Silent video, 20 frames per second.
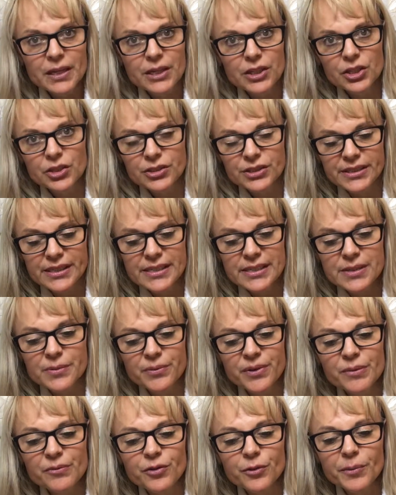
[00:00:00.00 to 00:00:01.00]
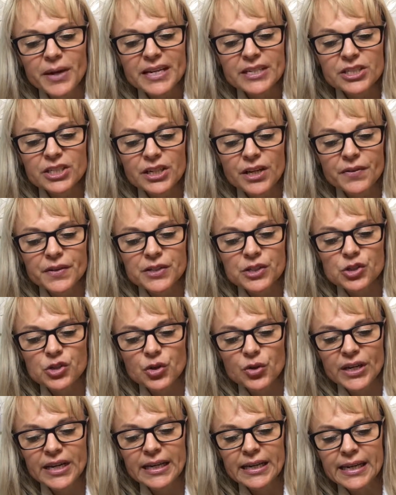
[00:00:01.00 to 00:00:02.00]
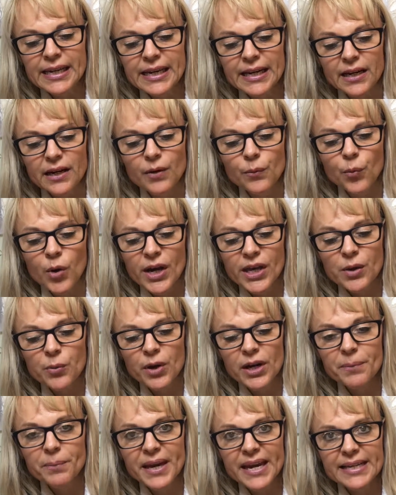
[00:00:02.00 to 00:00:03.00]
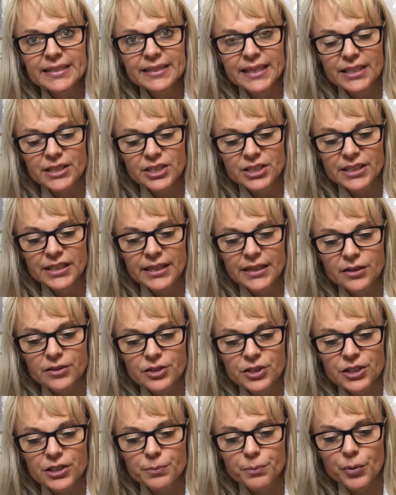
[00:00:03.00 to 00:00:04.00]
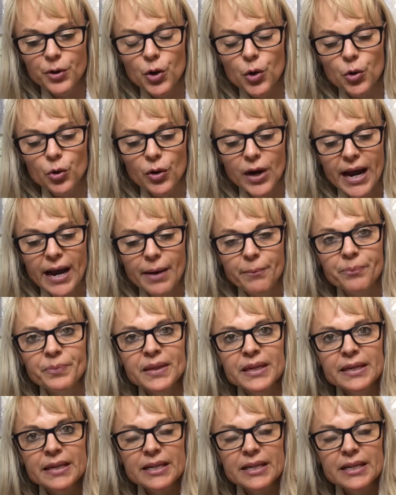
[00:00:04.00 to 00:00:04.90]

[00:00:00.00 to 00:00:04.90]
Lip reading: you'll see some information on the screen here, and what you want to pay attention here is to the program.